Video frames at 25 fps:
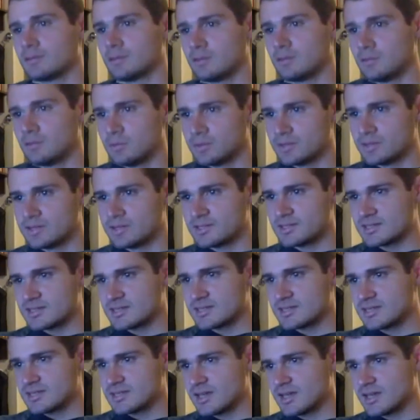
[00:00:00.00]
What is the
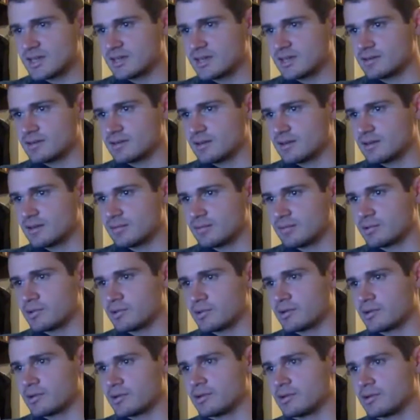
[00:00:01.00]
second
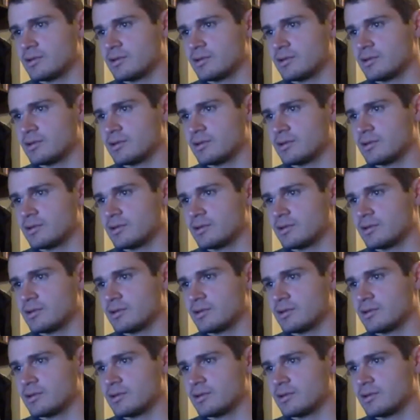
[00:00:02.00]
number?